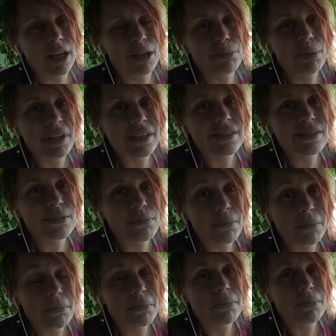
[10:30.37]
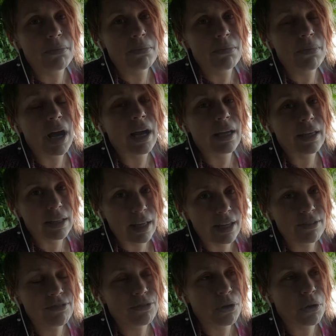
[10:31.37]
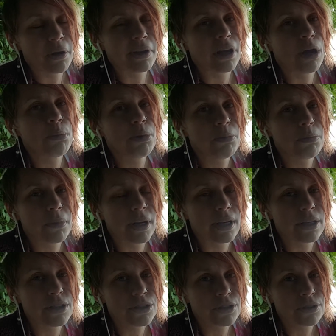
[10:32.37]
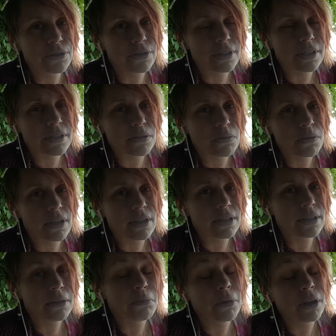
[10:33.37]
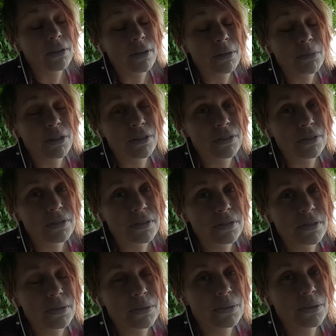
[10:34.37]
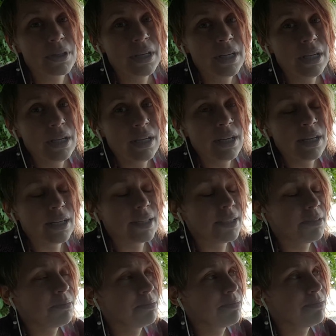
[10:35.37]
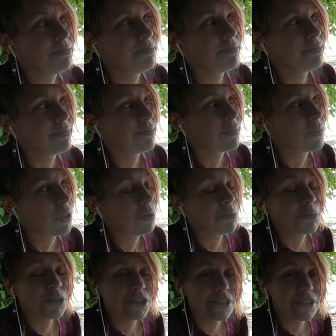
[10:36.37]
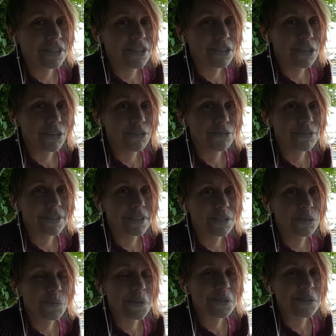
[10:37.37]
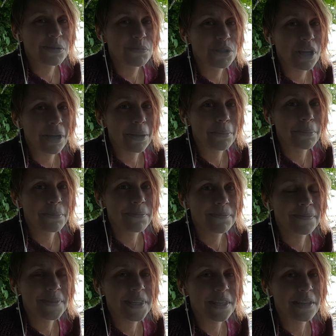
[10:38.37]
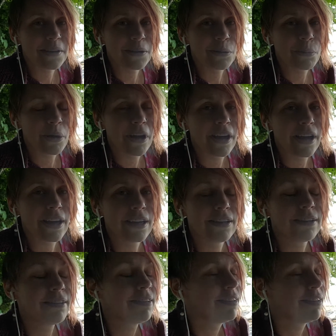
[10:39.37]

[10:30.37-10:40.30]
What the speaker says: place in my life growing up, and my children as well, and my grandmother's. So I'm just going to go and spend some time saying goodbye, and